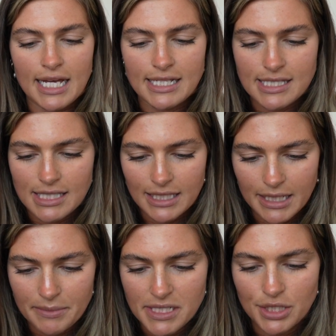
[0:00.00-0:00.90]
that
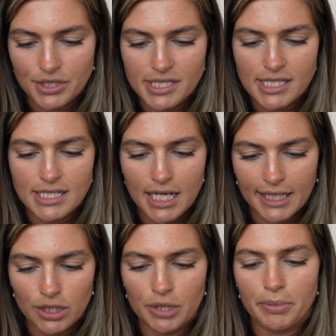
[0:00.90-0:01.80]
slick material. It's this
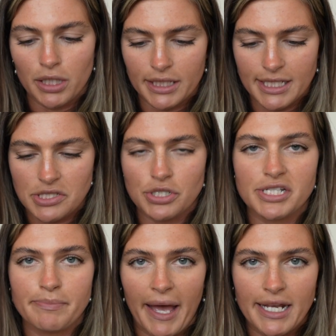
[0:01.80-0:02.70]
nylon polyester
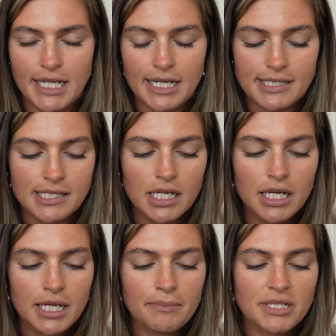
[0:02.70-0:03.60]
spandex
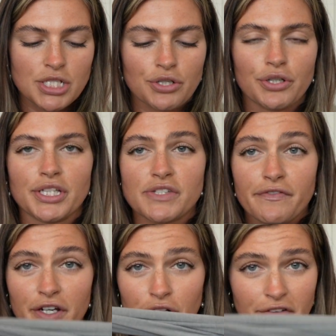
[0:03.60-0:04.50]
material. It's very,